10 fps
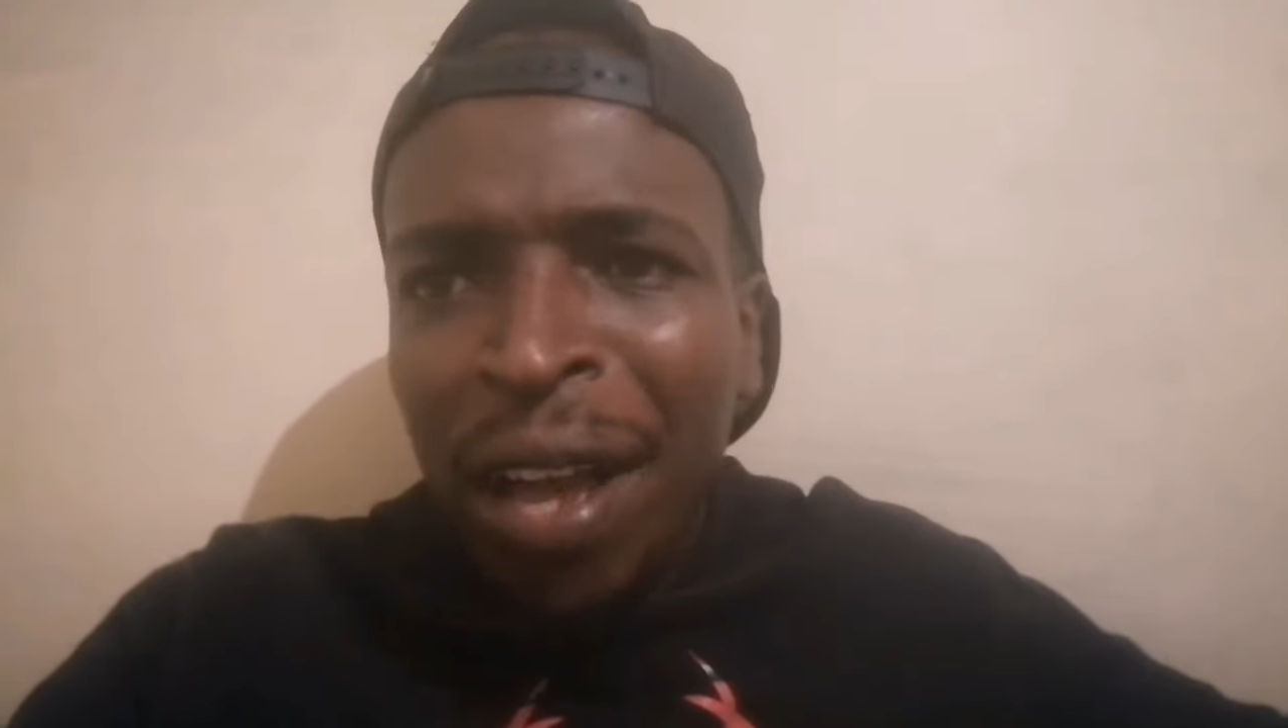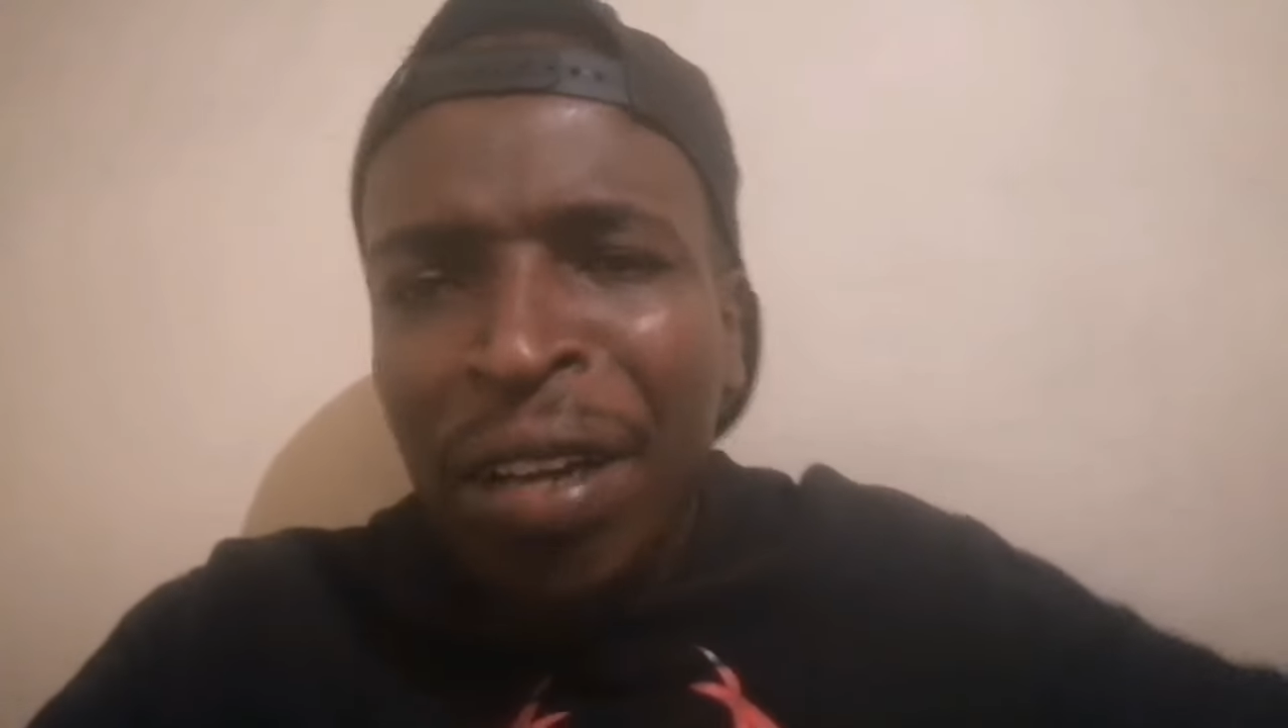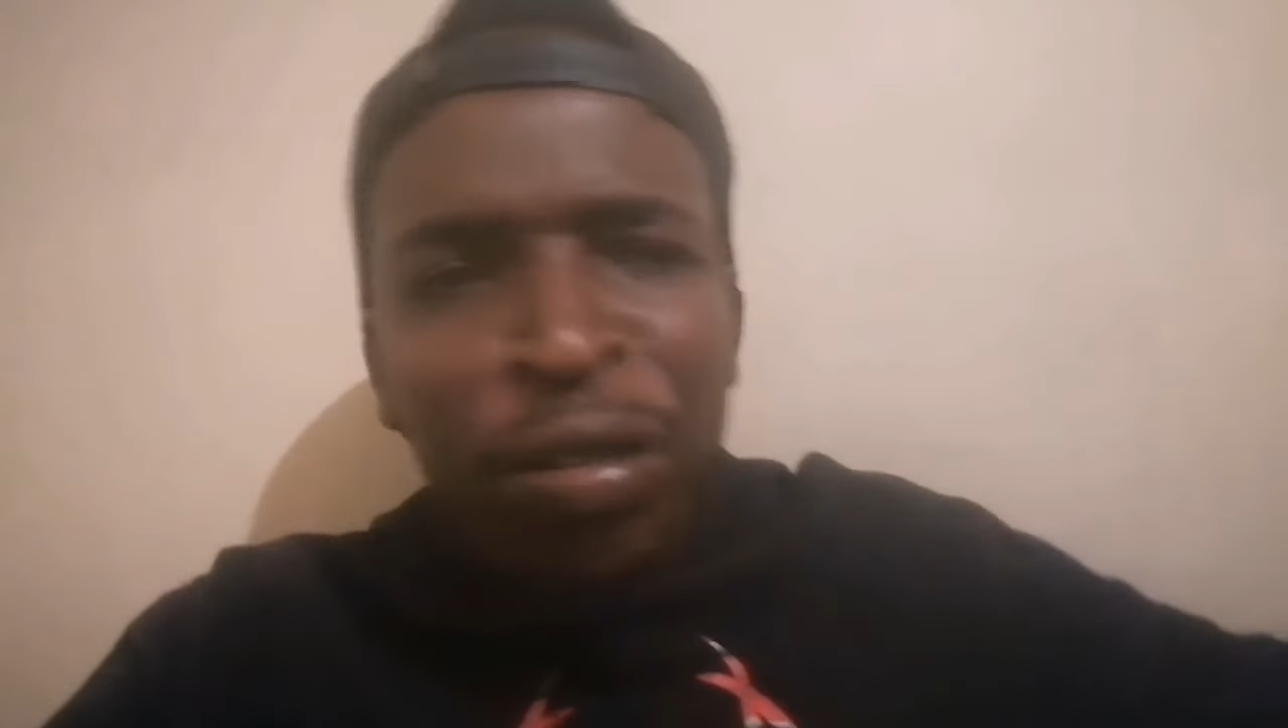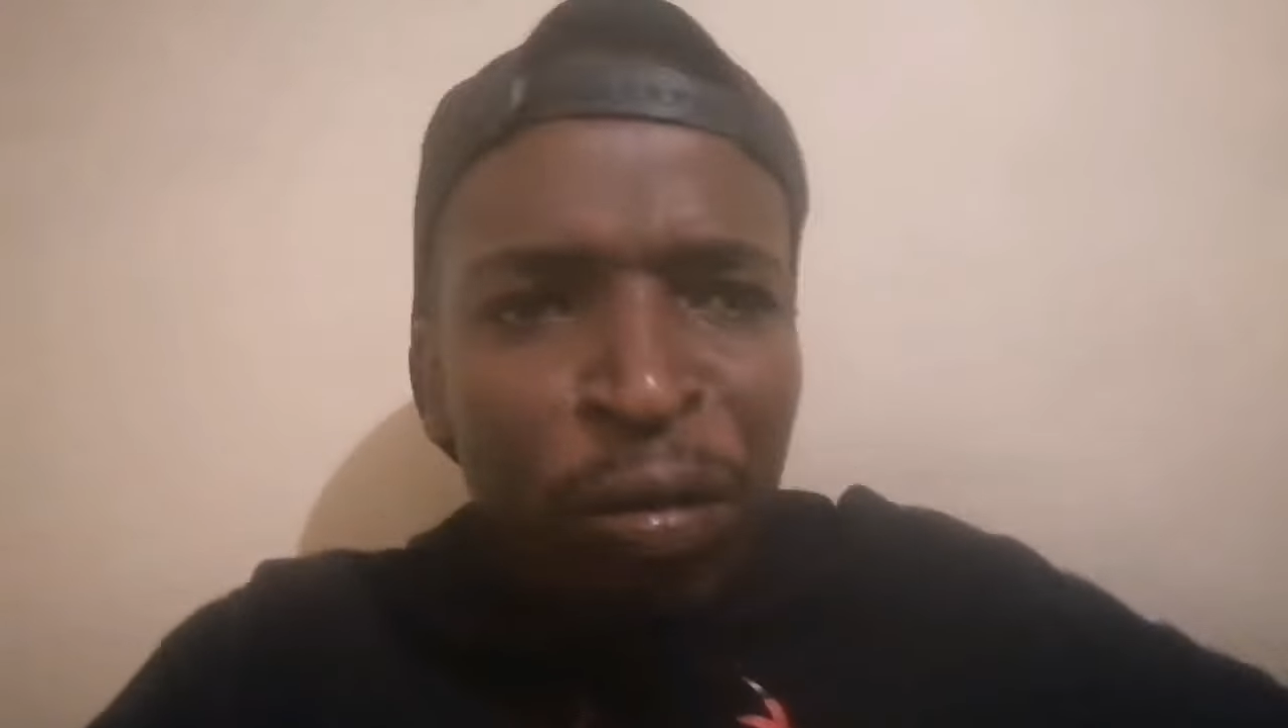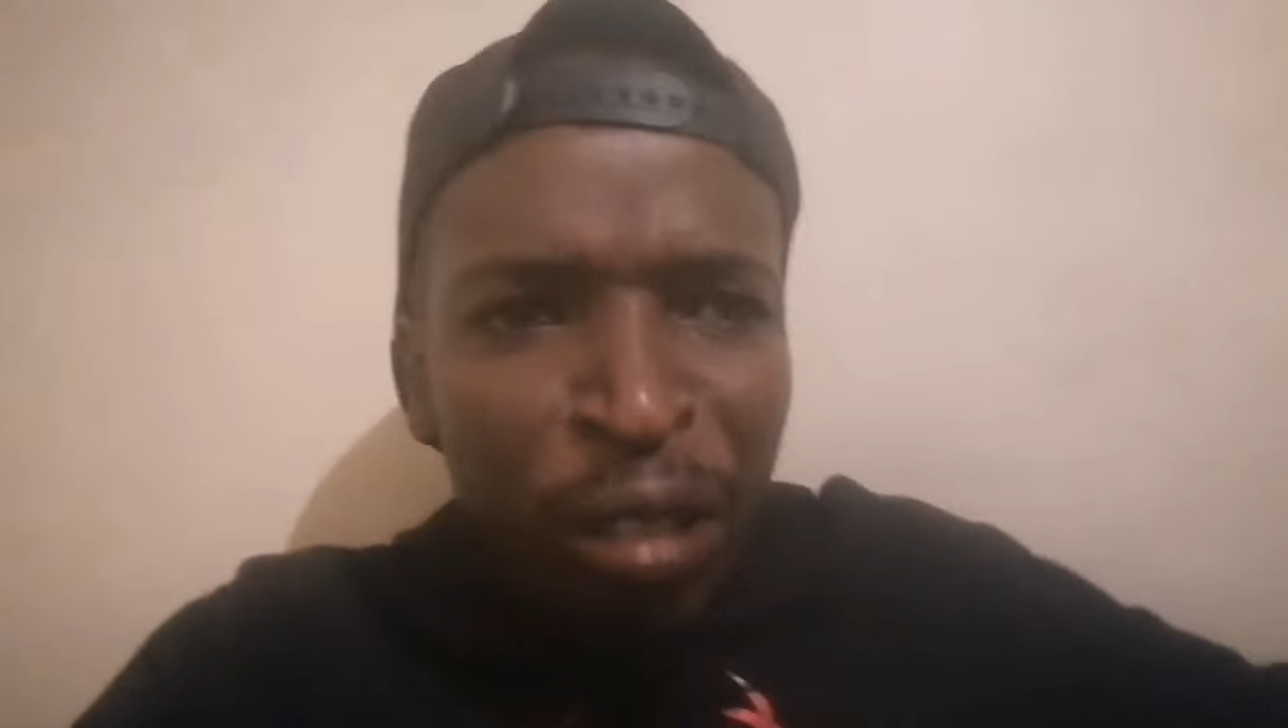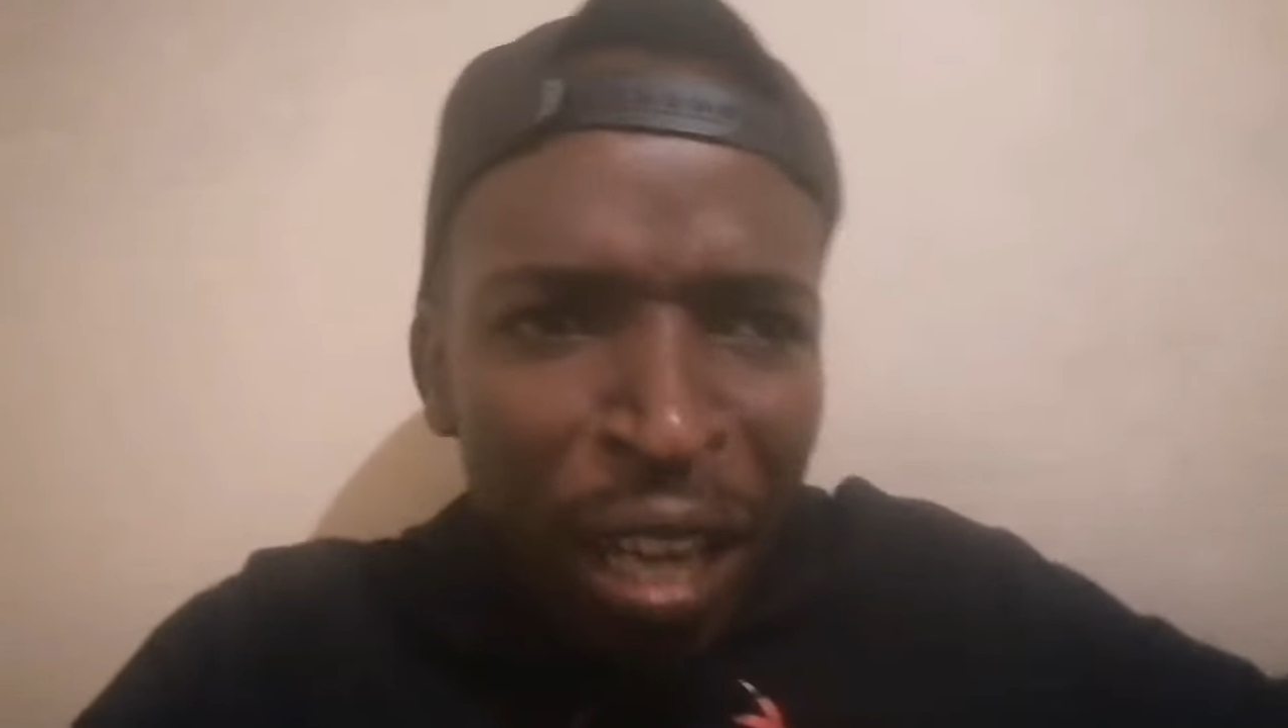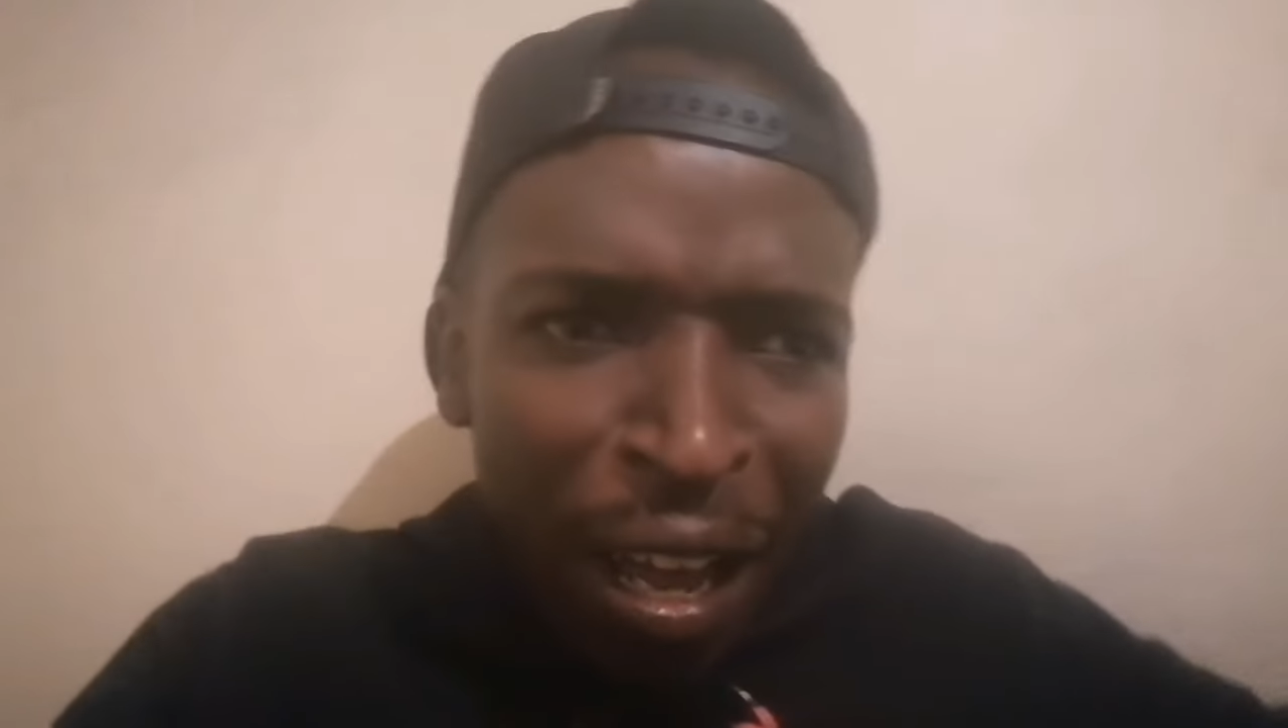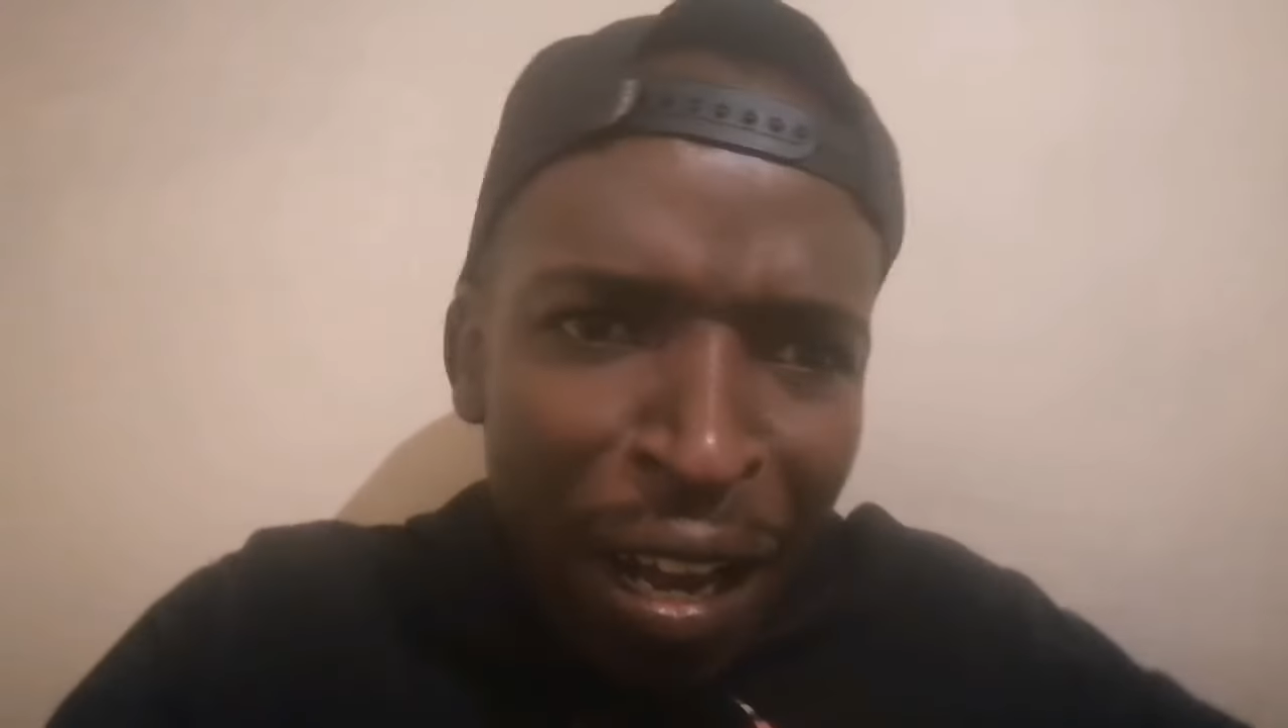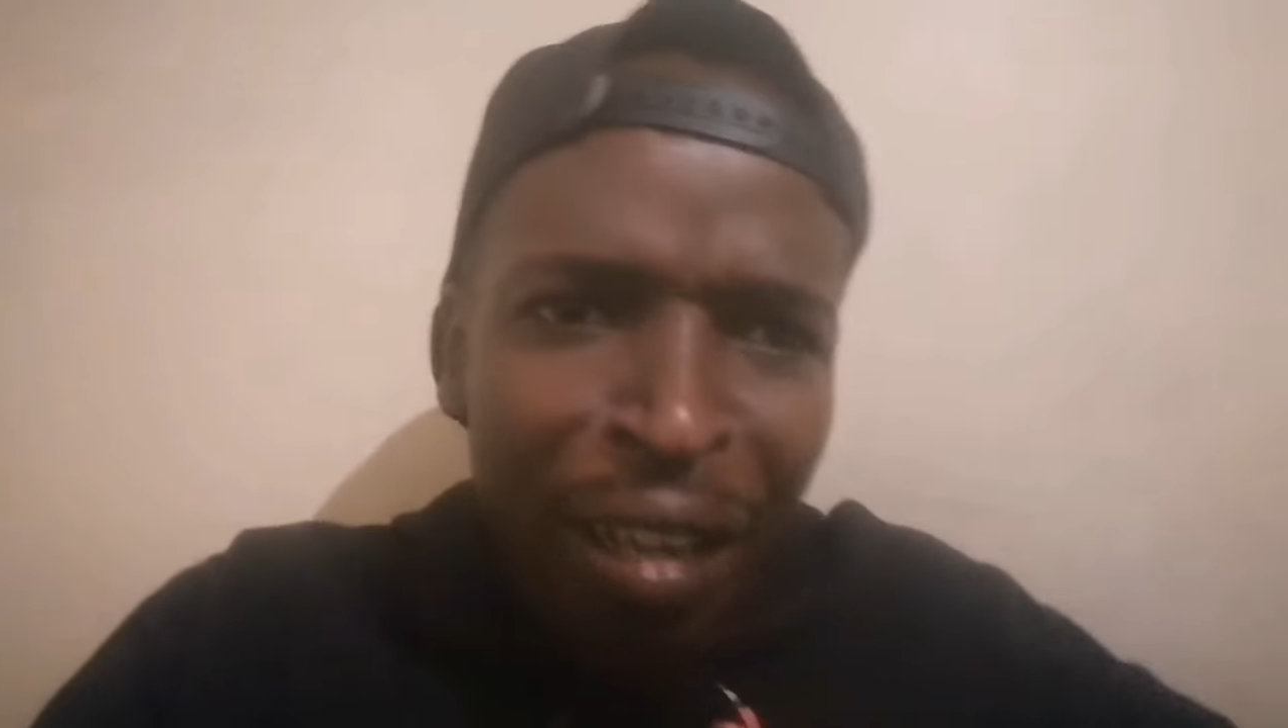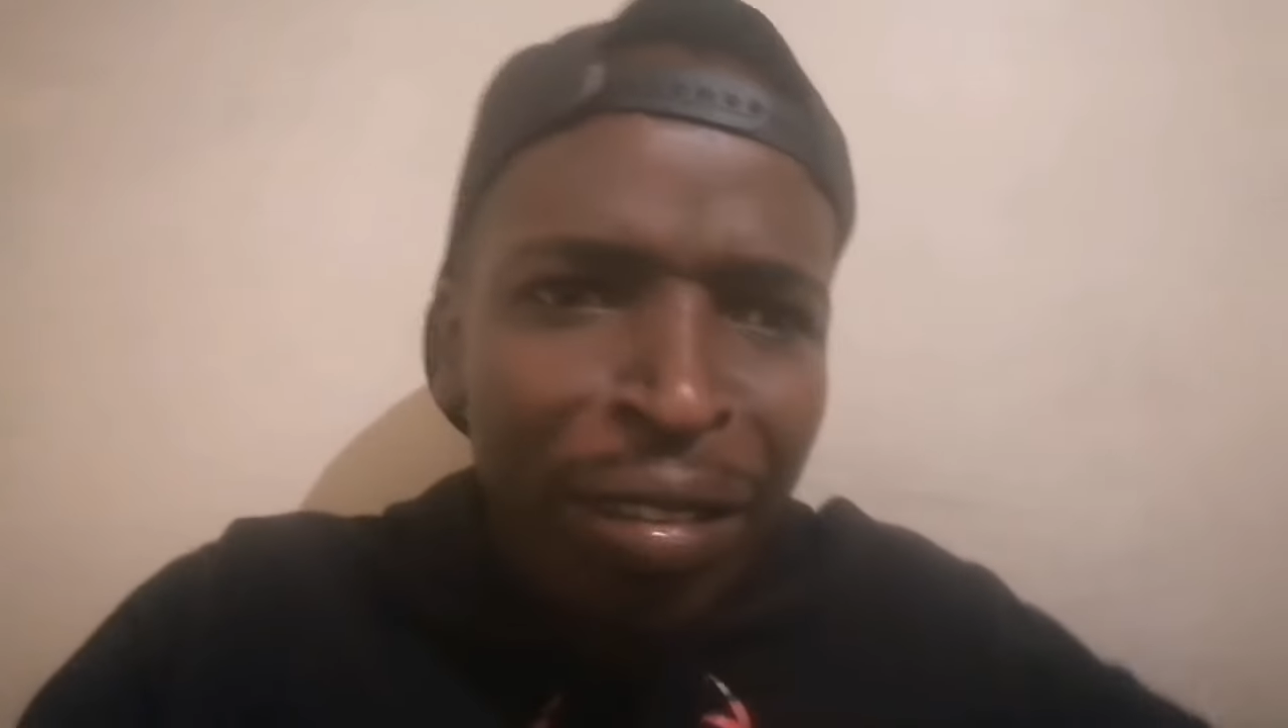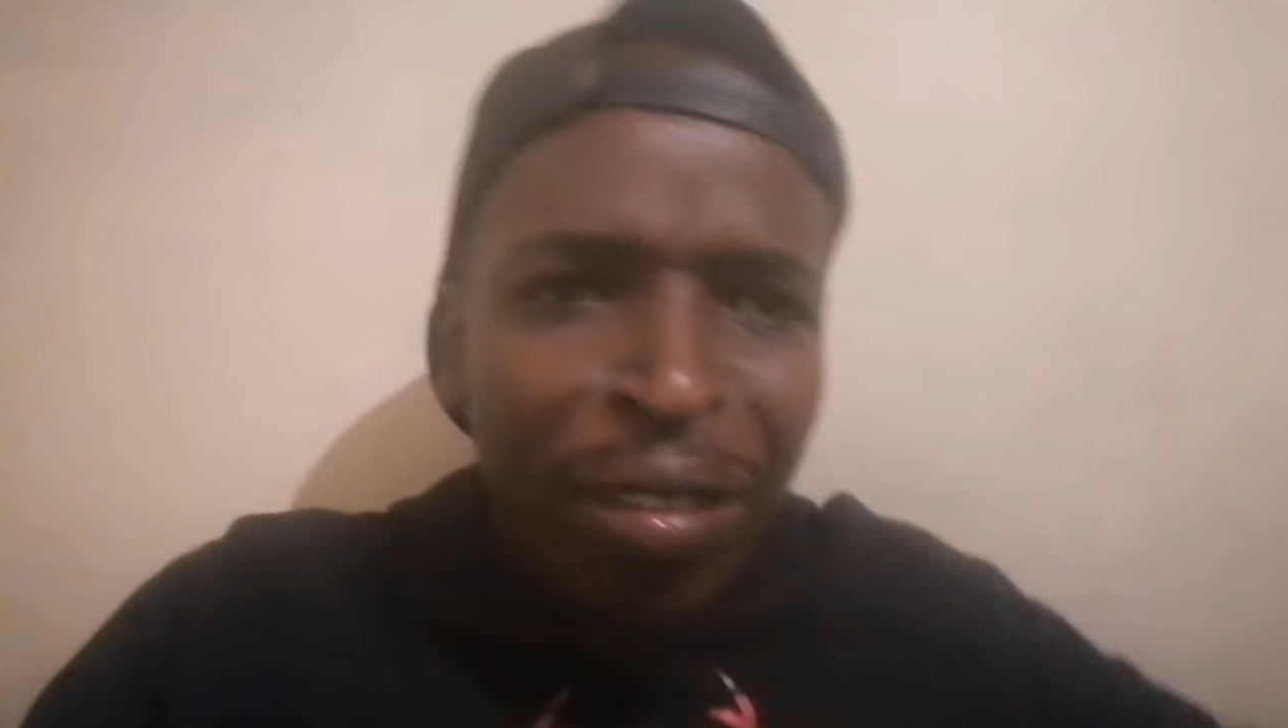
and you dare